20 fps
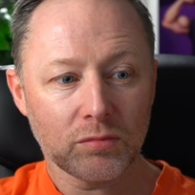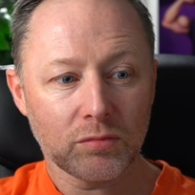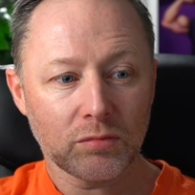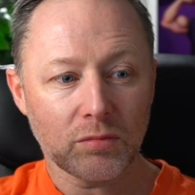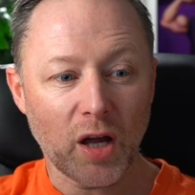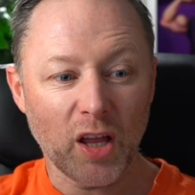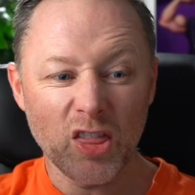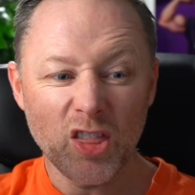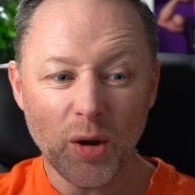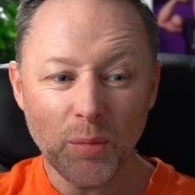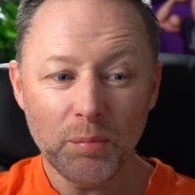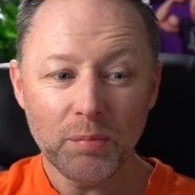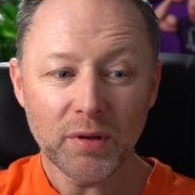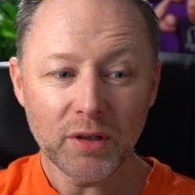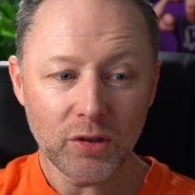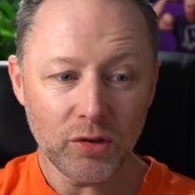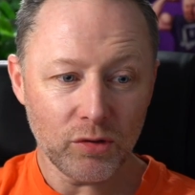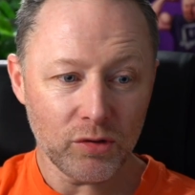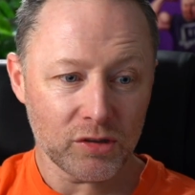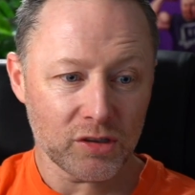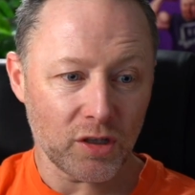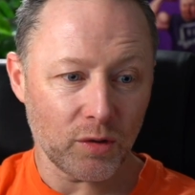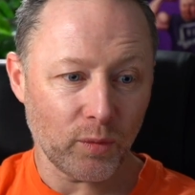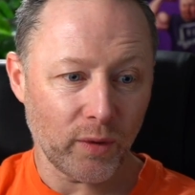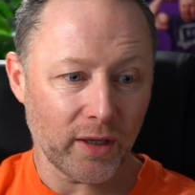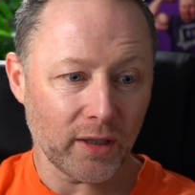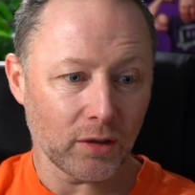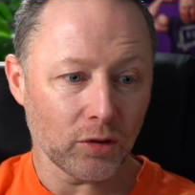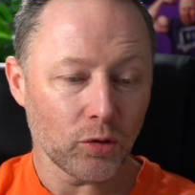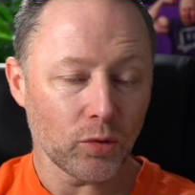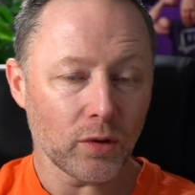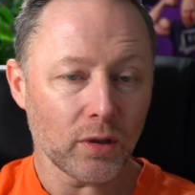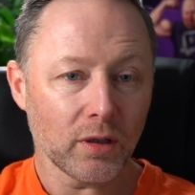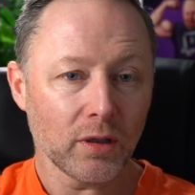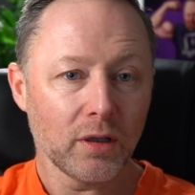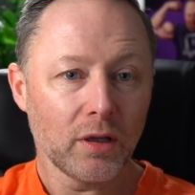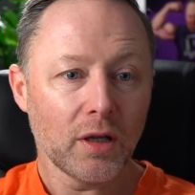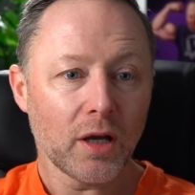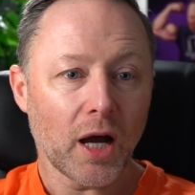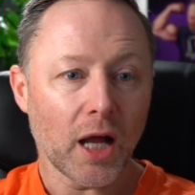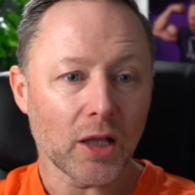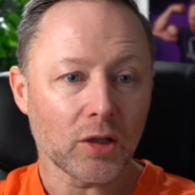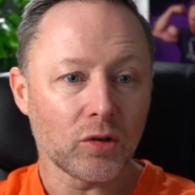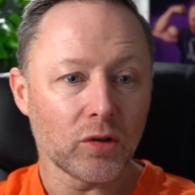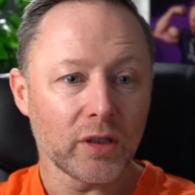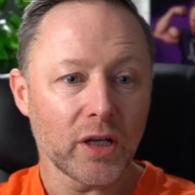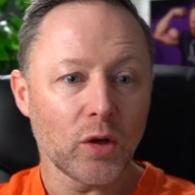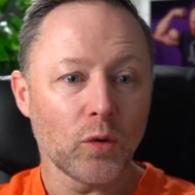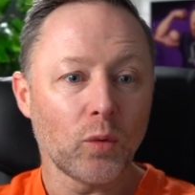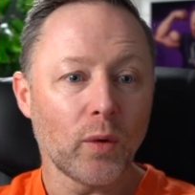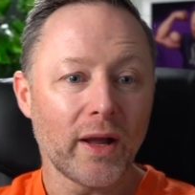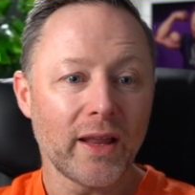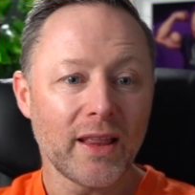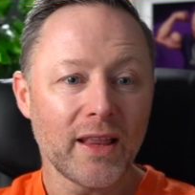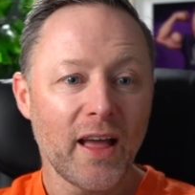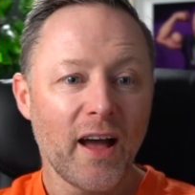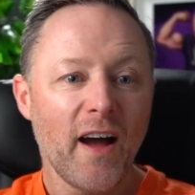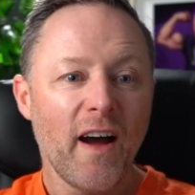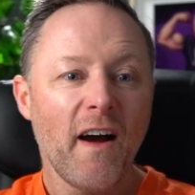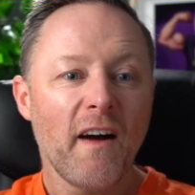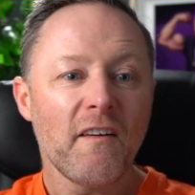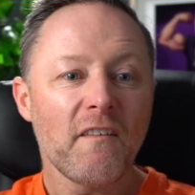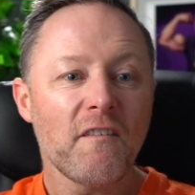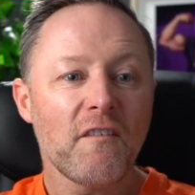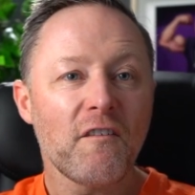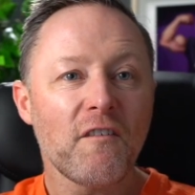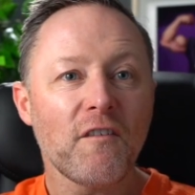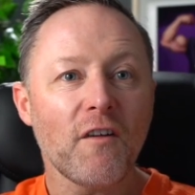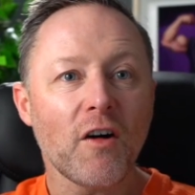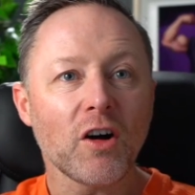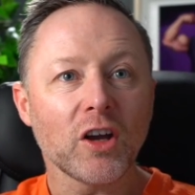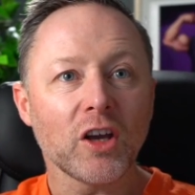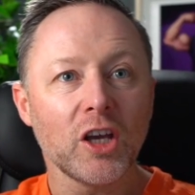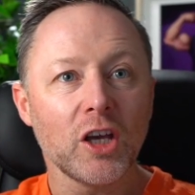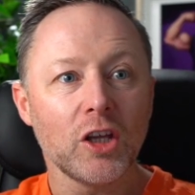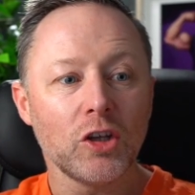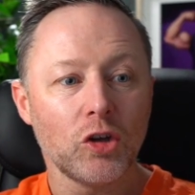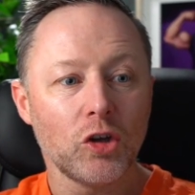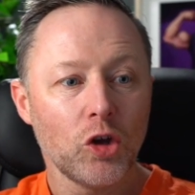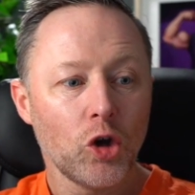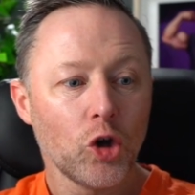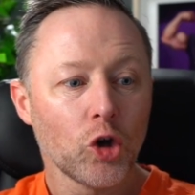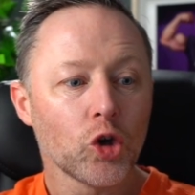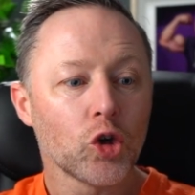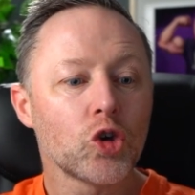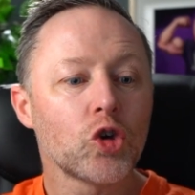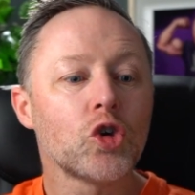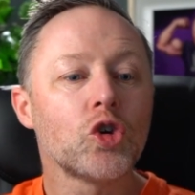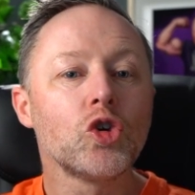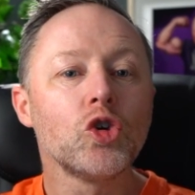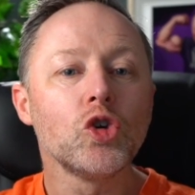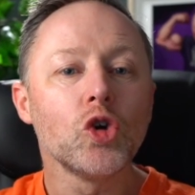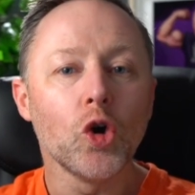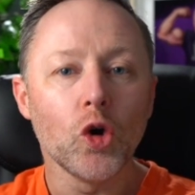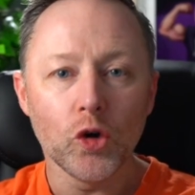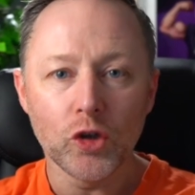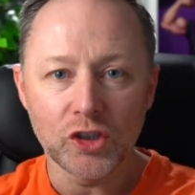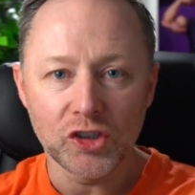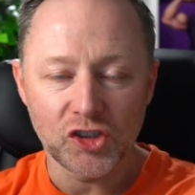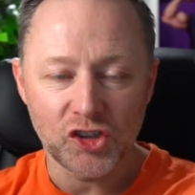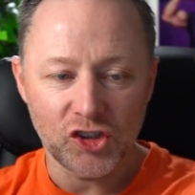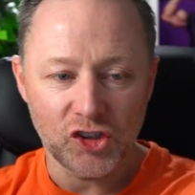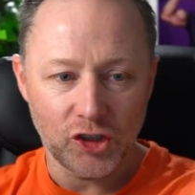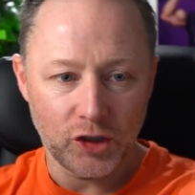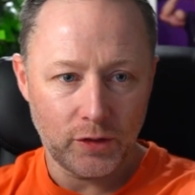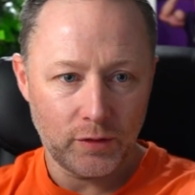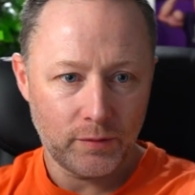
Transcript: a number of yous that went lower are going to win fucking huge.